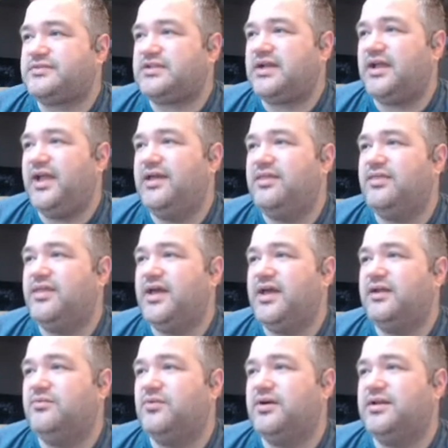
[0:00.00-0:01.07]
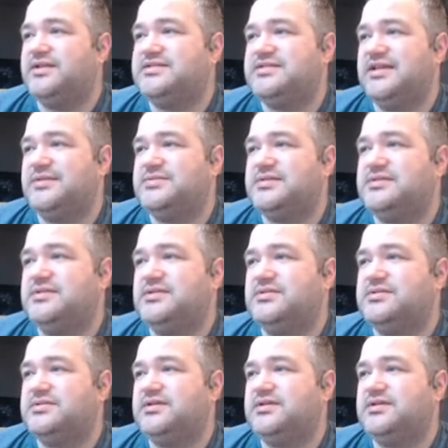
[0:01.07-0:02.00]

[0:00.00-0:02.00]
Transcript: and then we're going to substitute